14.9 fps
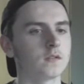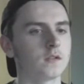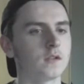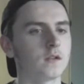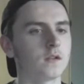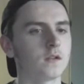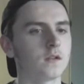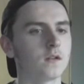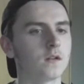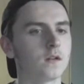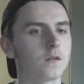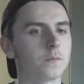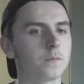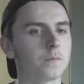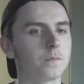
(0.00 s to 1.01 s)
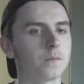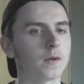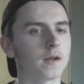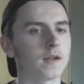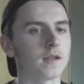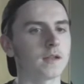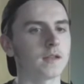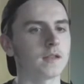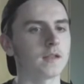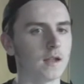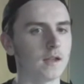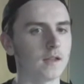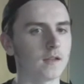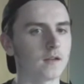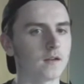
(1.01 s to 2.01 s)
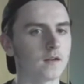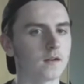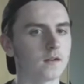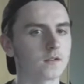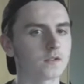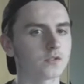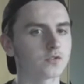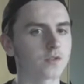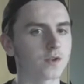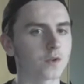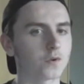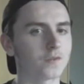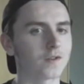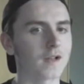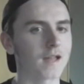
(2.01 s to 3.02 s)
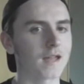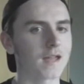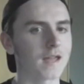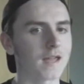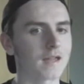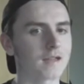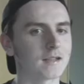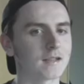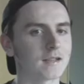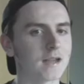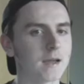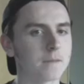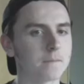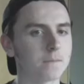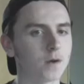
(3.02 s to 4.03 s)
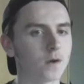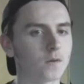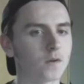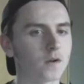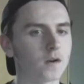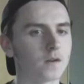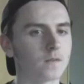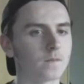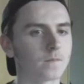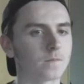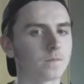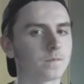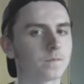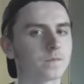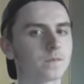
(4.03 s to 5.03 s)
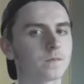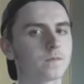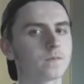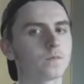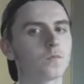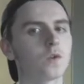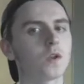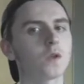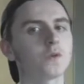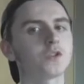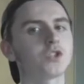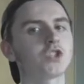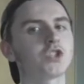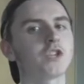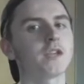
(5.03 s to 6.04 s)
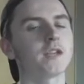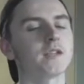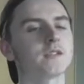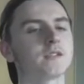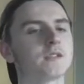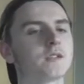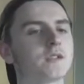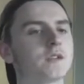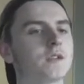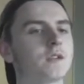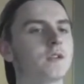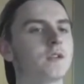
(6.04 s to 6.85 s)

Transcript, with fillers: Ziegler, Bailey, Elia, Traore again, Gamboa. What a load of shit.